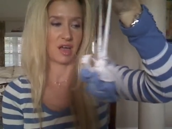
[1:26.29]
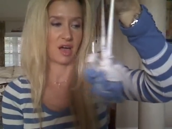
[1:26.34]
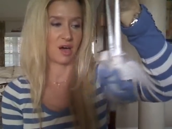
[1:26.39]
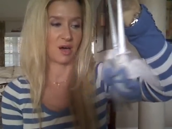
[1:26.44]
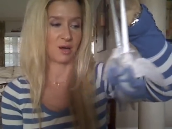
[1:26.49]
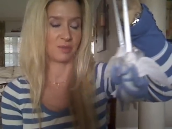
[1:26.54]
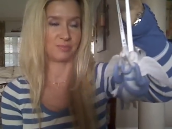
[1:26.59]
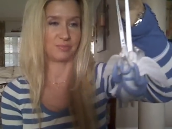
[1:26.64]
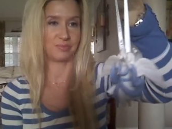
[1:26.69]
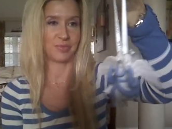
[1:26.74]

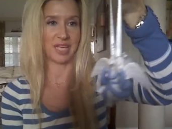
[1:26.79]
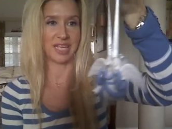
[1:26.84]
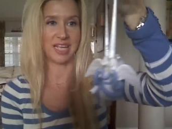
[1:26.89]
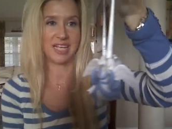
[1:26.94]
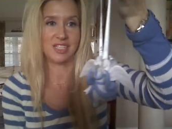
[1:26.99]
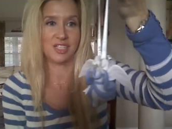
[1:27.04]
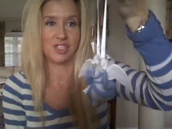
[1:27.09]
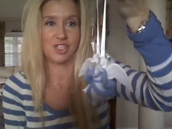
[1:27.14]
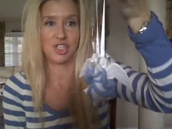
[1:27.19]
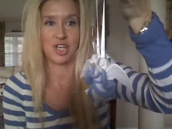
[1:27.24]
um, I
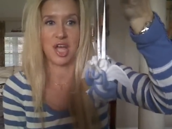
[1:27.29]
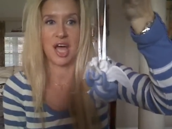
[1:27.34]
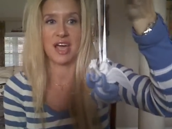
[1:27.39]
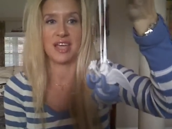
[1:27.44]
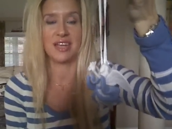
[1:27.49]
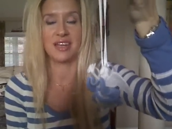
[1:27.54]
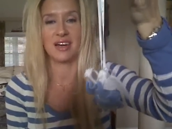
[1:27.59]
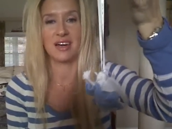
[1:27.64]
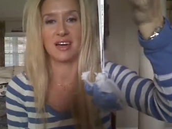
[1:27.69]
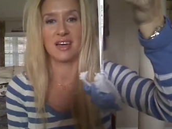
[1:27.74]
guess
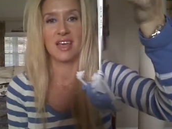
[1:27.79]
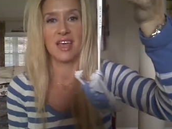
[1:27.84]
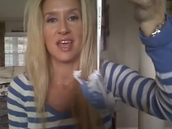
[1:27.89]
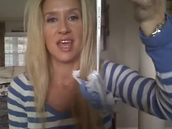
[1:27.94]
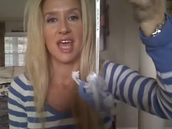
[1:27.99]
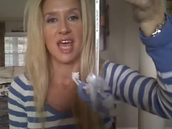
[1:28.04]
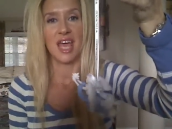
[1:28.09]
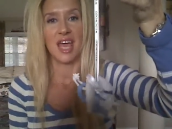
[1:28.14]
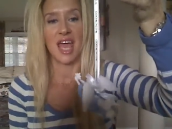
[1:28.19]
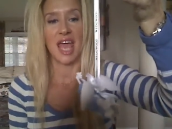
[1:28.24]
China
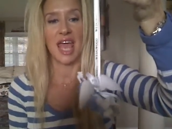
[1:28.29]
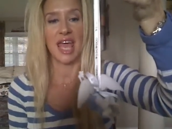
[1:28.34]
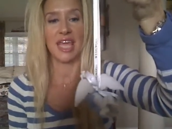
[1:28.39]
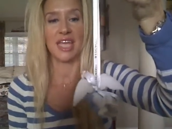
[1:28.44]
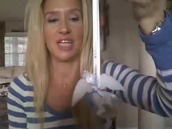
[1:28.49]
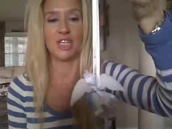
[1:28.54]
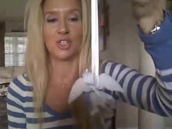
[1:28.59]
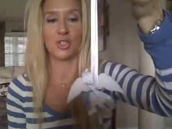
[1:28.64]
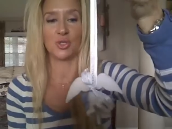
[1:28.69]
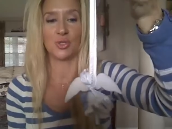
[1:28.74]

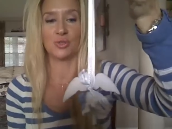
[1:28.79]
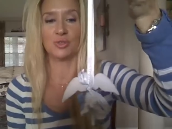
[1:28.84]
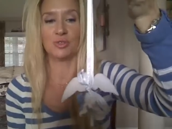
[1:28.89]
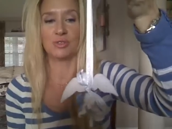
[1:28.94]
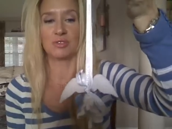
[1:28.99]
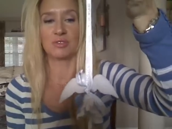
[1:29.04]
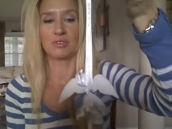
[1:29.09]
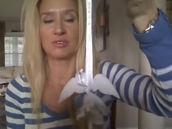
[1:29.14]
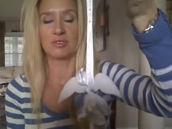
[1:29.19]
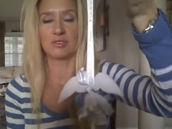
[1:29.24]
angel
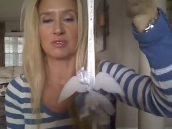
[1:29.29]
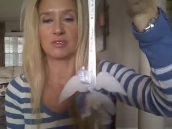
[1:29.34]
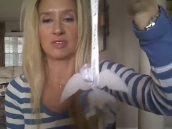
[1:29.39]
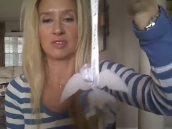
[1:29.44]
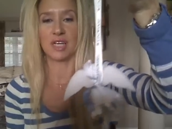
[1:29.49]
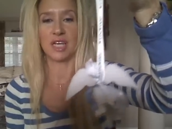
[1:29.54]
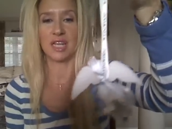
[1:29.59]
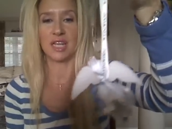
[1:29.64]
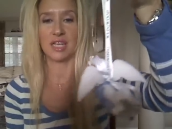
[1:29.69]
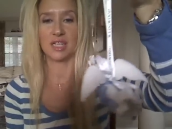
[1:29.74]

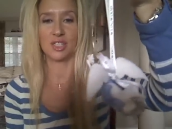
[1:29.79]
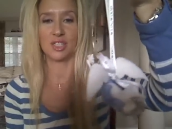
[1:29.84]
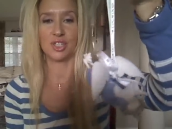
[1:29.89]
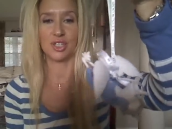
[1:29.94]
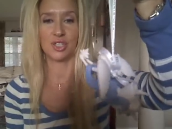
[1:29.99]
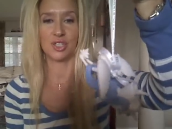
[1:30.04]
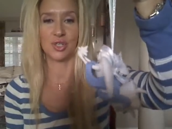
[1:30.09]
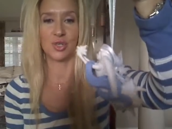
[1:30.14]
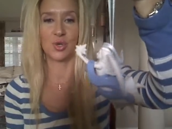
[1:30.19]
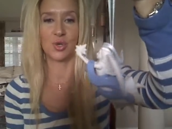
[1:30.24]
and it is
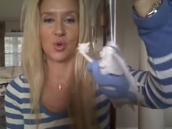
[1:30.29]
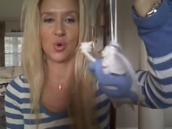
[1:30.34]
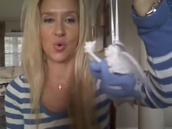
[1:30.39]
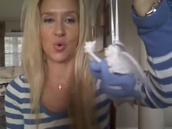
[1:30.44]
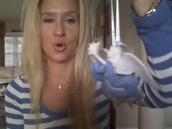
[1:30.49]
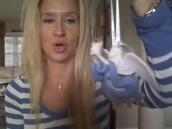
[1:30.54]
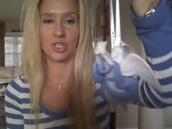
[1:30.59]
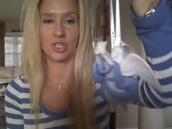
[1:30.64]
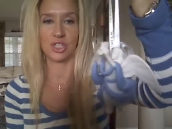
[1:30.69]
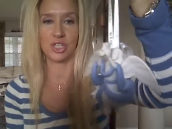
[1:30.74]
just
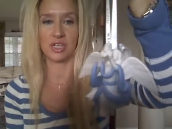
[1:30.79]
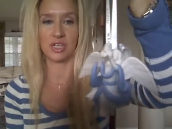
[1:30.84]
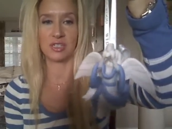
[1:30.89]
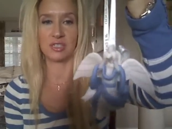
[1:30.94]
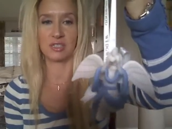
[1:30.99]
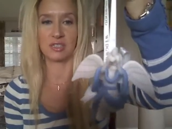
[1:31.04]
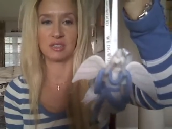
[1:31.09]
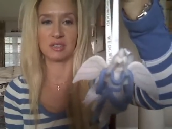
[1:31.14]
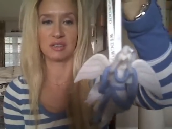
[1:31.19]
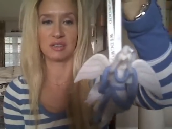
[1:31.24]

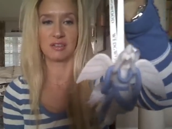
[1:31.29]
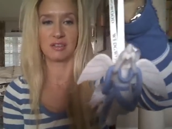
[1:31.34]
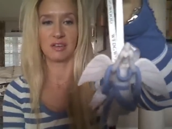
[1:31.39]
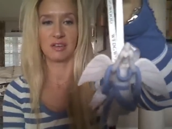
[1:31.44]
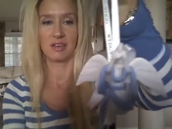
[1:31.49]
gorgeous.